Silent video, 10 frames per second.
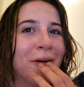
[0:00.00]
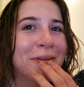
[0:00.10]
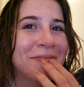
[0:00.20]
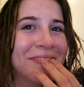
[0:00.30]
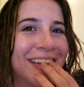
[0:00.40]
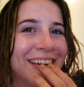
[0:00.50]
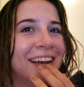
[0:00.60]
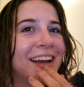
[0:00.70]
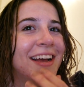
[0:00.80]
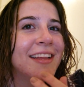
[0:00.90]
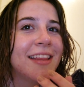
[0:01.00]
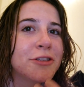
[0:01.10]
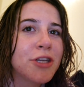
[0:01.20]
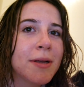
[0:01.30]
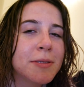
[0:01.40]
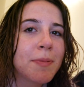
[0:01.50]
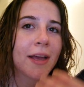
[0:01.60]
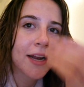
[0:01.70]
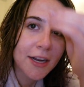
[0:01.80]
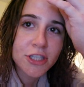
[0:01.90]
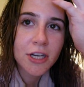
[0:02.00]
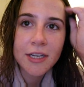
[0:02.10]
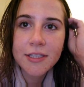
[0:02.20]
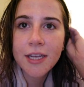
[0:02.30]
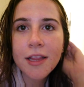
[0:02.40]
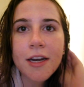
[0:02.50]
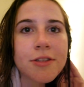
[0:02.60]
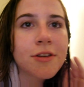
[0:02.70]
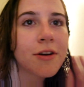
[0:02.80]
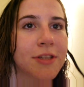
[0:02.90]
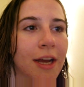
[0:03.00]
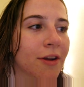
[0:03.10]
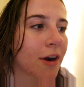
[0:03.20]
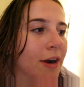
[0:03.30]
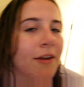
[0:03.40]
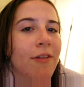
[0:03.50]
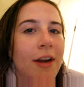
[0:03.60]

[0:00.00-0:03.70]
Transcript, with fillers: informed me that James Bay and Ed Sheeran sing Let It Go together. All right,